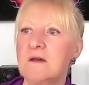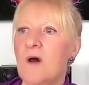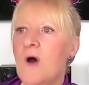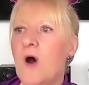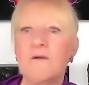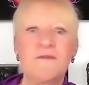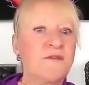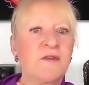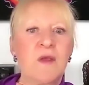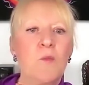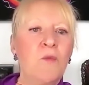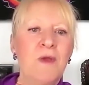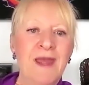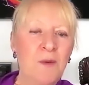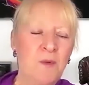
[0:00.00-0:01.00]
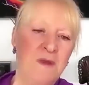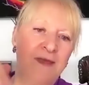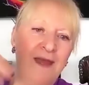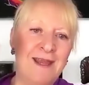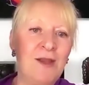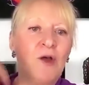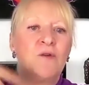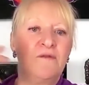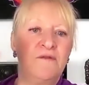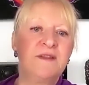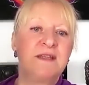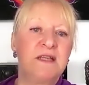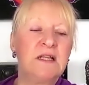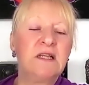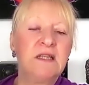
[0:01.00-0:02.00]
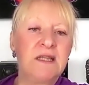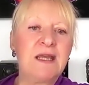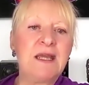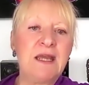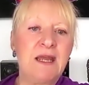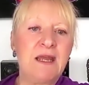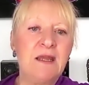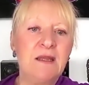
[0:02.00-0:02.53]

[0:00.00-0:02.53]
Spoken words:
off somewhere where they're not physically there.